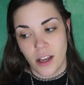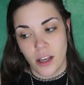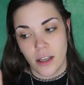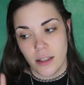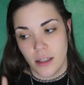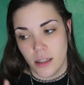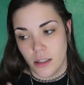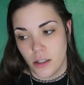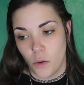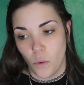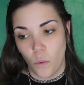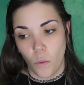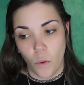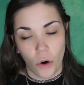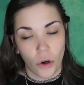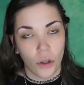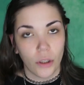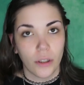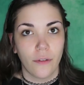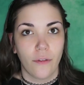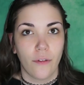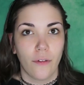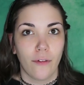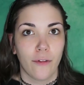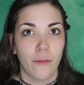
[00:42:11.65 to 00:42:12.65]
because it's a
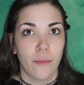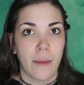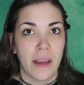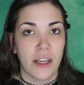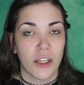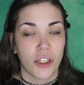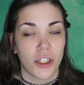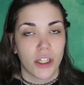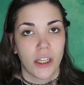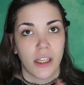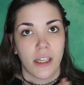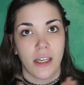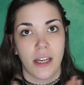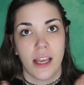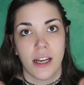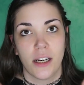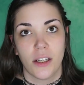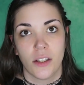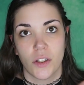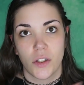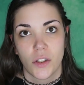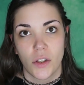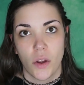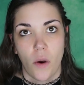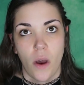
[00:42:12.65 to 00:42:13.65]
world of information and
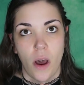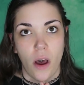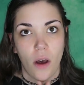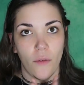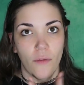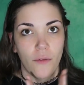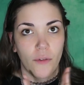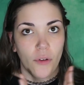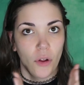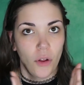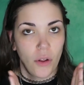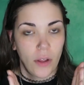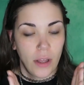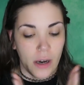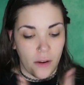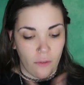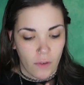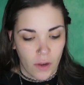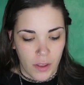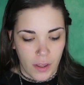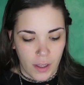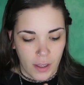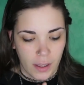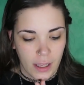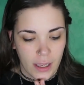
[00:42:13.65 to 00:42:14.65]
it's so helpful and
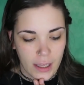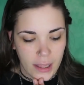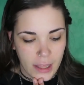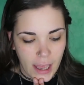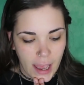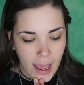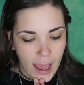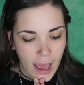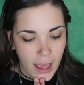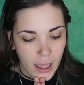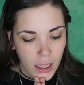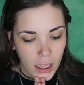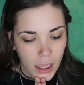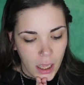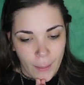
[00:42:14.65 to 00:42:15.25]
everything like that.